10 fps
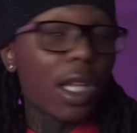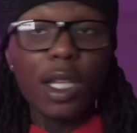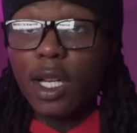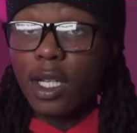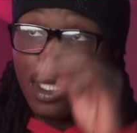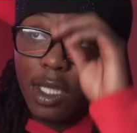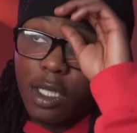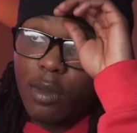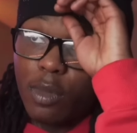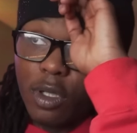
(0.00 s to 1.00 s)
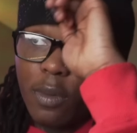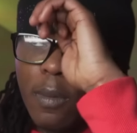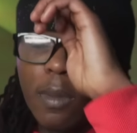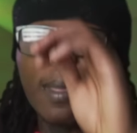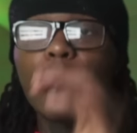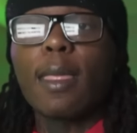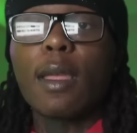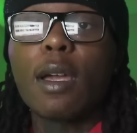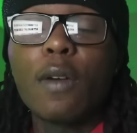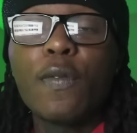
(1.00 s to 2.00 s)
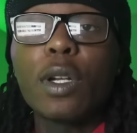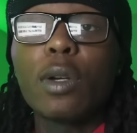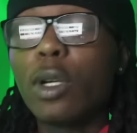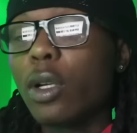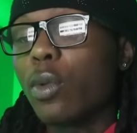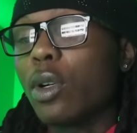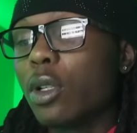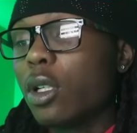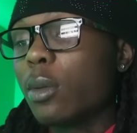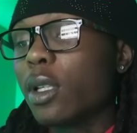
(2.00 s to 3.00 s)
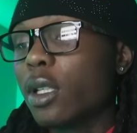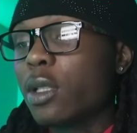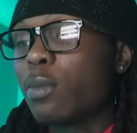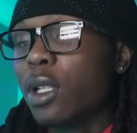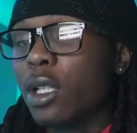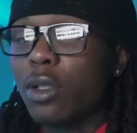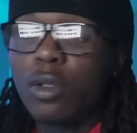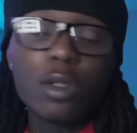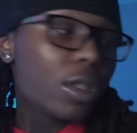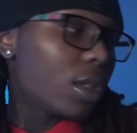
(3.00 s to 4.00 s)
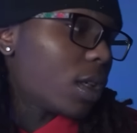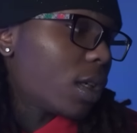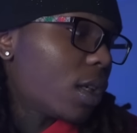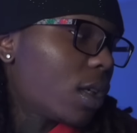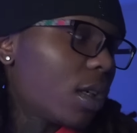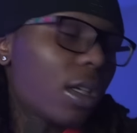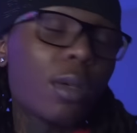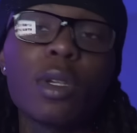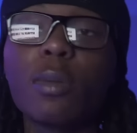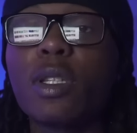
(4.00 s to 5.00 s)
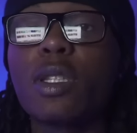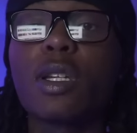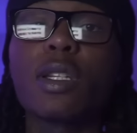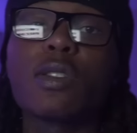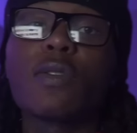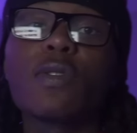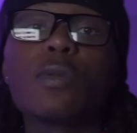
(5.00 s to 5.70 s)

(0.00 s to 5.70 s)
like I said, bro, I'm finna go ahead and roll up, get this blunt going, and I'm gonna get back to y'all niggas in a few.